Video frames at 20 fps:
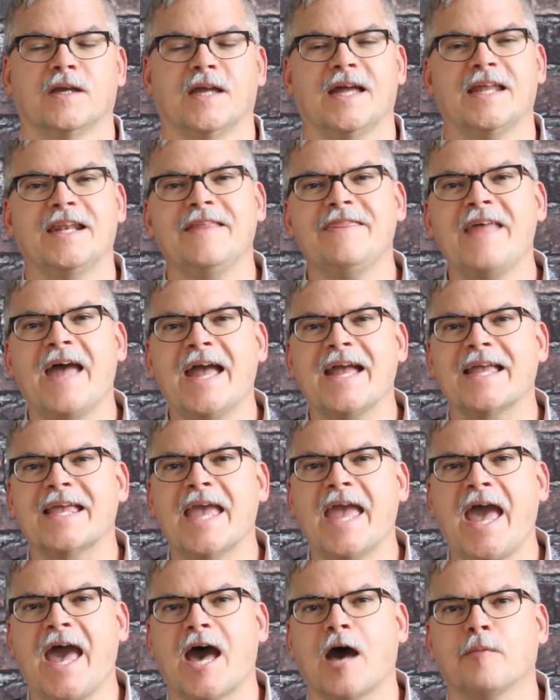And in that
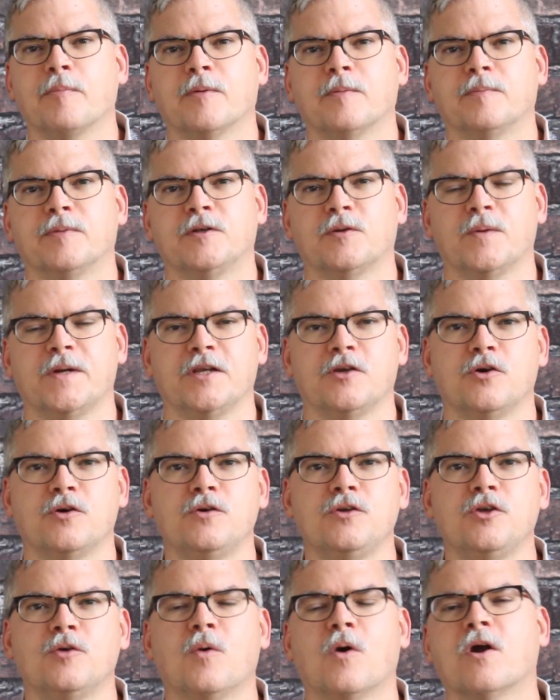gap, between
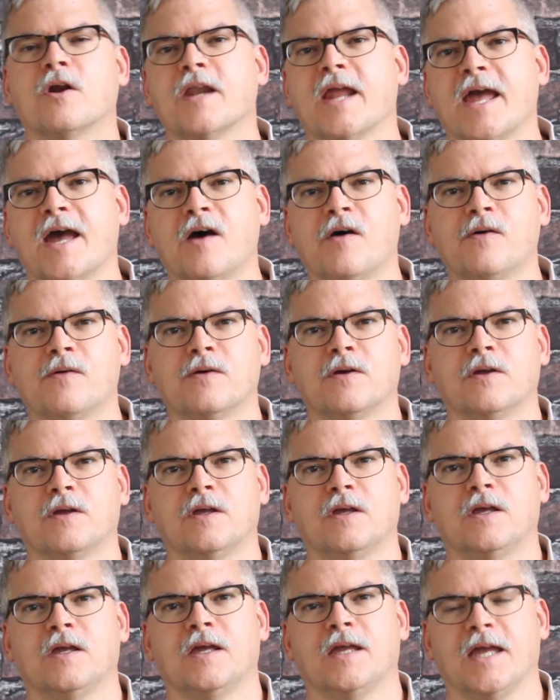who you are now
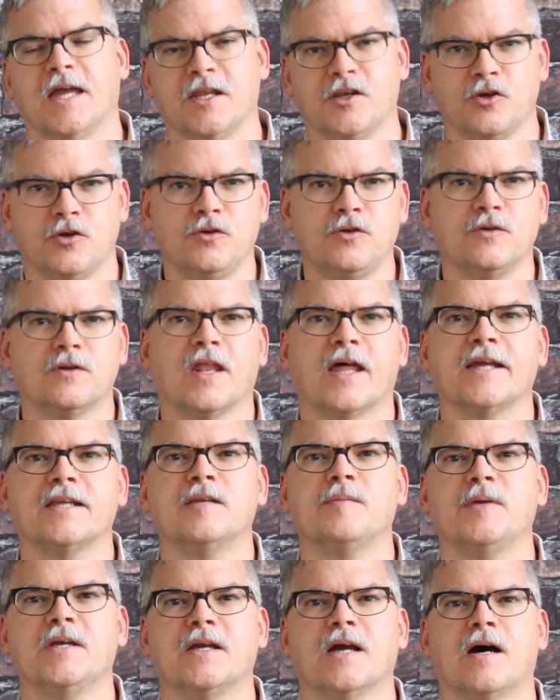and who you'd like
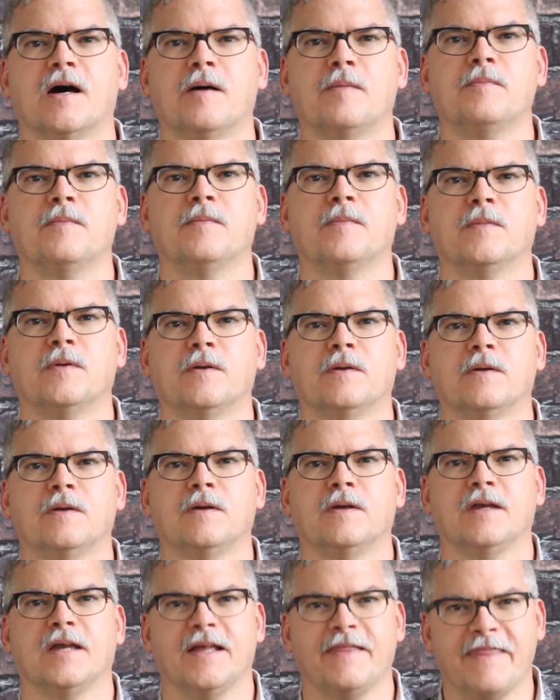to become,
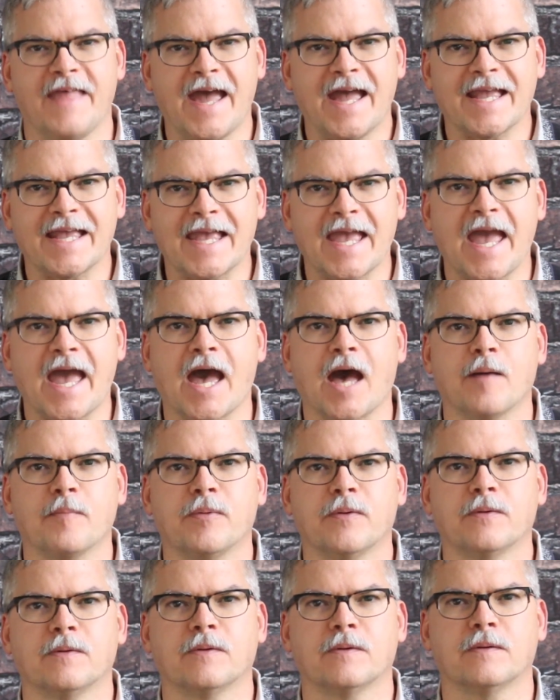in that gap,